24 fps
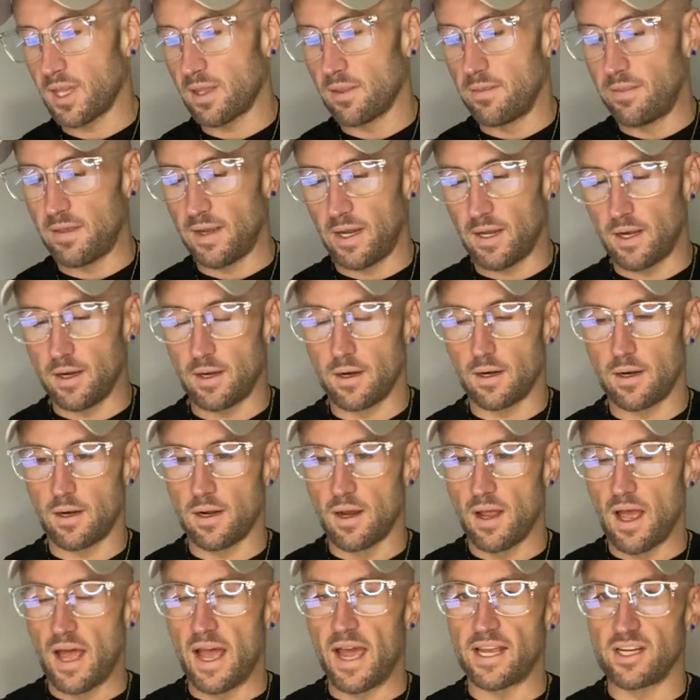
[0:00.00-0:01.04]
their
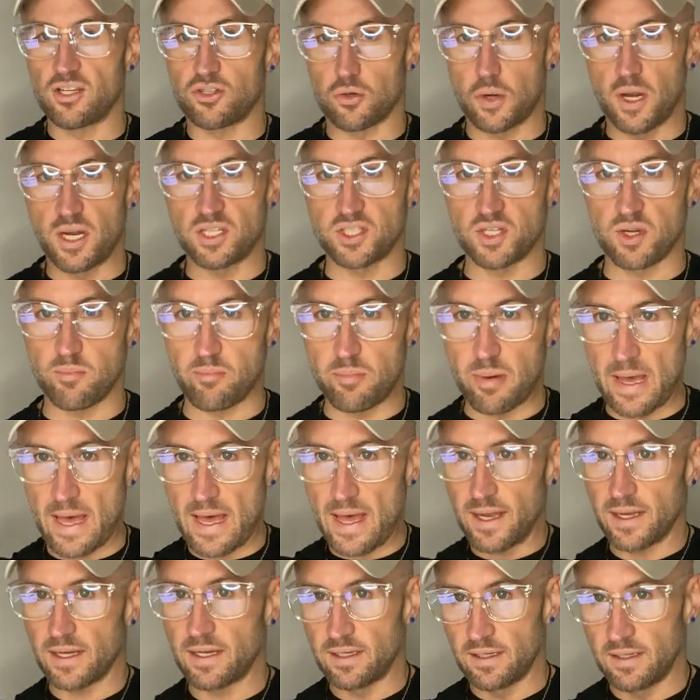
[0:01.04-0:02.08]
hydration
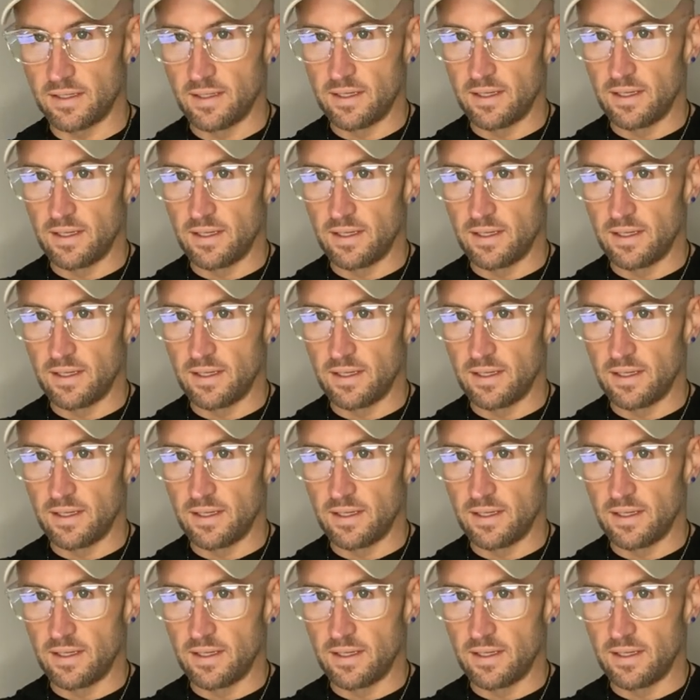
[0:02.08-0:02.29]
pack